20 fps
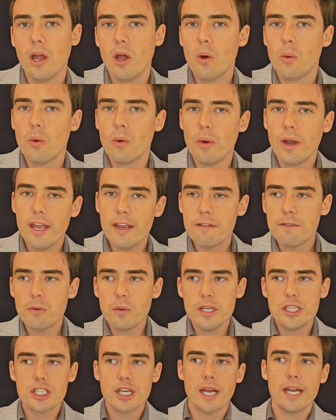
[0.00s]
well, if we
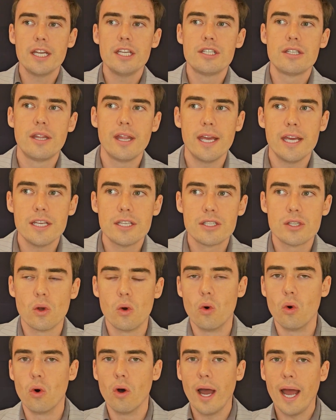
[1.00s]
change this
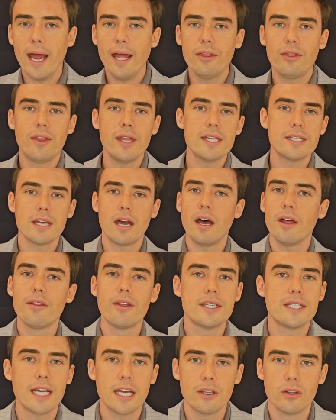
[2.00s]
or add this other
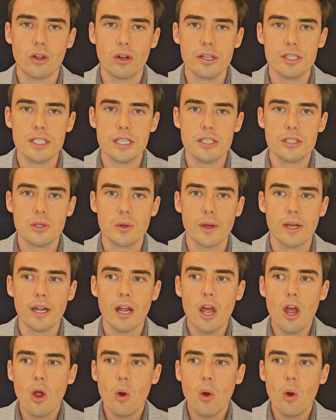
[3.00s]
technology to it,